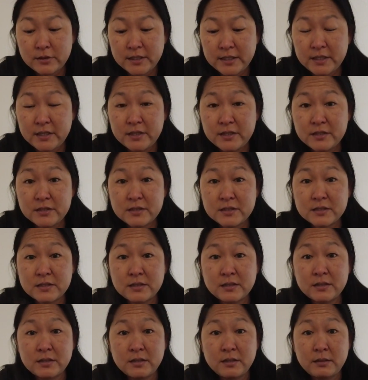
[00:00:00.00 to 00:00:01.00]
It is
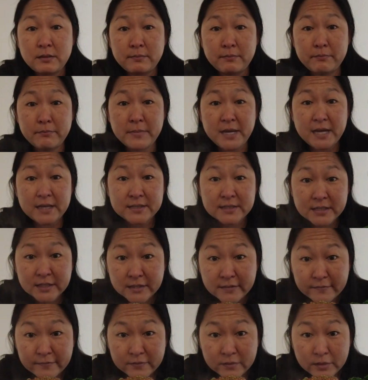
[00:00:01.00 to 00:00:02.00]

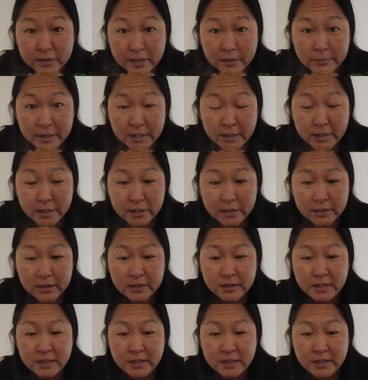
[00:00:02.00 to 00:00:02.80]
massive. Look at my head.